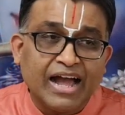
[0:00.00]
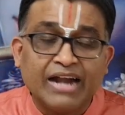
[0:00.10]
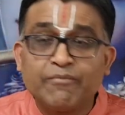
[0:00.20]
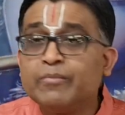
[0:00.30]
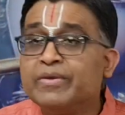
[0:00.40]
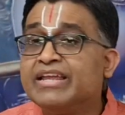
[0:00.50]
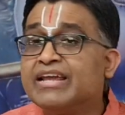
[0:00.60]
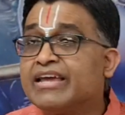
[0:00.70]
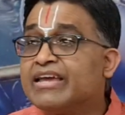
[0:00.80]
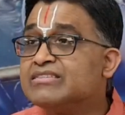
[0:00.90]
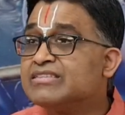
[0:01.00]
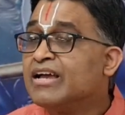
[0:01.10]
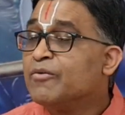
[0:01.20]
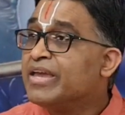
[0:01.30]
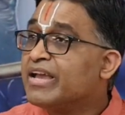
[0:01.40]
and when we realize
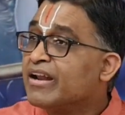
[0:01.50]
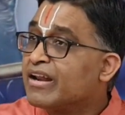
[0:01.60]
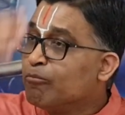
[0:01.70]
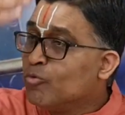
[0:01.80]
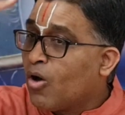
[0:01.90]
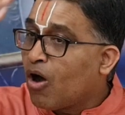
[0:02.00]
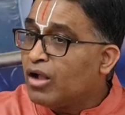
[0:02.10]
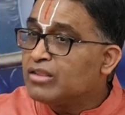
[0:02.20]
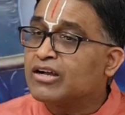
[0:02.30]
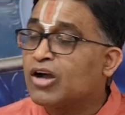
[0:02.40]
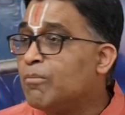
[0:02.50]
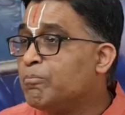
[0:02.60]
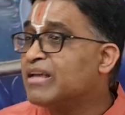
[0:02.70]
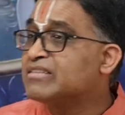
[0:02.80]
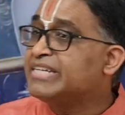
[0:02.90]
we can remove all the
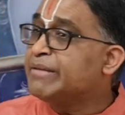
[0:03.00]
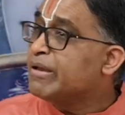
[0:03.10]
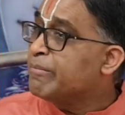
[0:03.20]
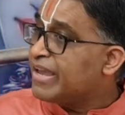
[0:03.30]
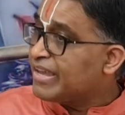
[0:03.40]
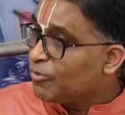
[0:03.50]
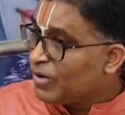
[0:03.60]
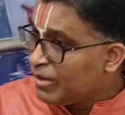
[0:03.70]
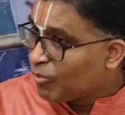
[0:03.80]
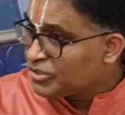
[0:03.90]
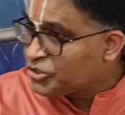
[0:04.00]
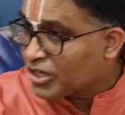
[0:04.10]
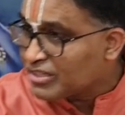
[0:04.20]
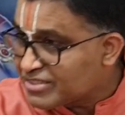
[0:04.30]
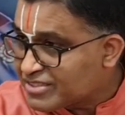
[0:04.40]
complexity by making only one
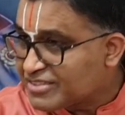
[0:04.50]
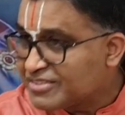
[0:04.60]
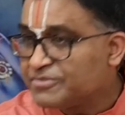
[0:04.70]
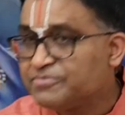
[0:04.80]
choice,